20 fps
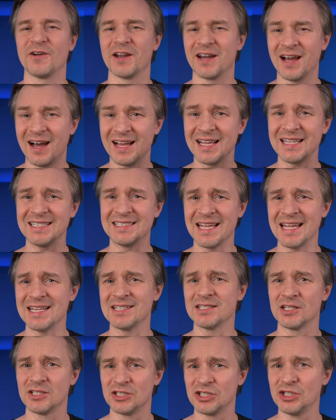and I
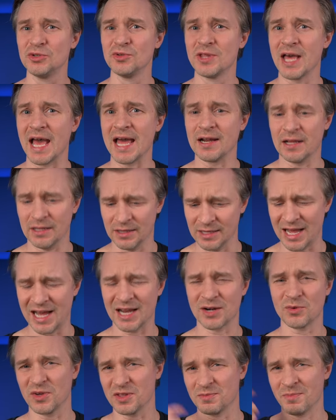tend to do that a
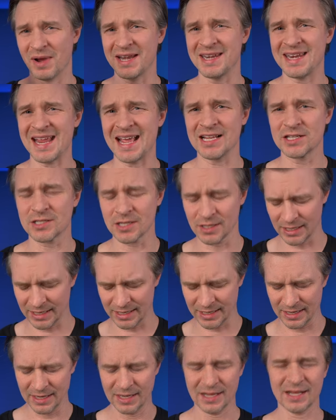lot with my
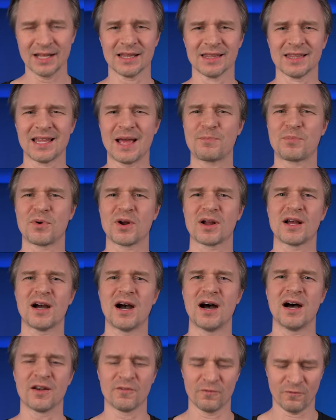nasally
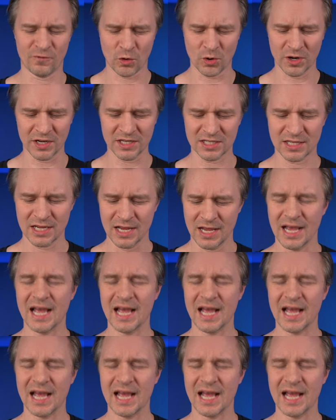leprechaun voice,